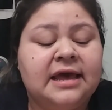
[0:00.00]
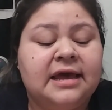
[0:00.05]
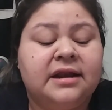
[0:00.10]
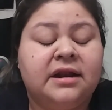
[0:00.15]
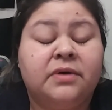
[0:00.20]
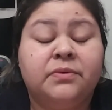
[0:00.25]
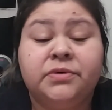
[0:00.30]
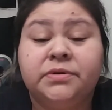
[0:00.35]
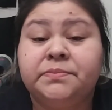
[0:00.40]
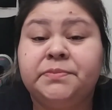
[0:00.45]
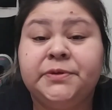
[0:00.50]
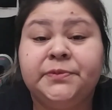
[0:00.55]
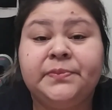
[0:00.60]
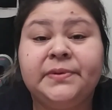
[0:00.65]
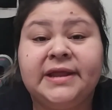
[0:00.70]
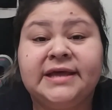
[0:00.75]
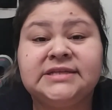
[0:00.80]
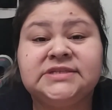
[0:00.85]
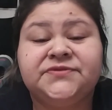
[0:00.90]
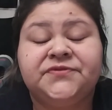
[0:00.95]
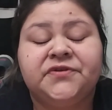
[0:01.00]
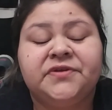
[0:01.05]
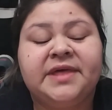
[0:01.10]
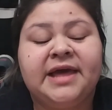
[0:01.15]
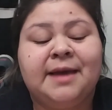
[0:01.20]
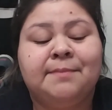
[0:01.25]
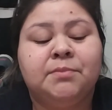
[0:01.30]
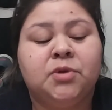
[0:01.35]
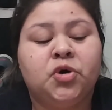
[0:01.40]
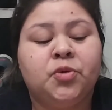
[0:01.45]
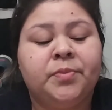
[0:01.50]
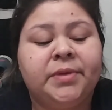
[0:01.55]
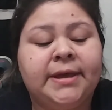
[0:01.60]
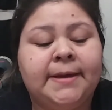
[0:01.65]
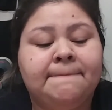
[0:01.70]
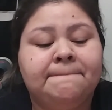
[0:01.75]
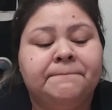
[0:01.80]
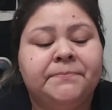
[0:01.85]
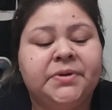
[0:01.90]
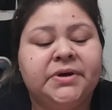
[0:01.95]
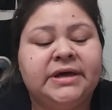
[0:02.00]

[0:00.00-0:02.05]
and I would be blessed for that moment.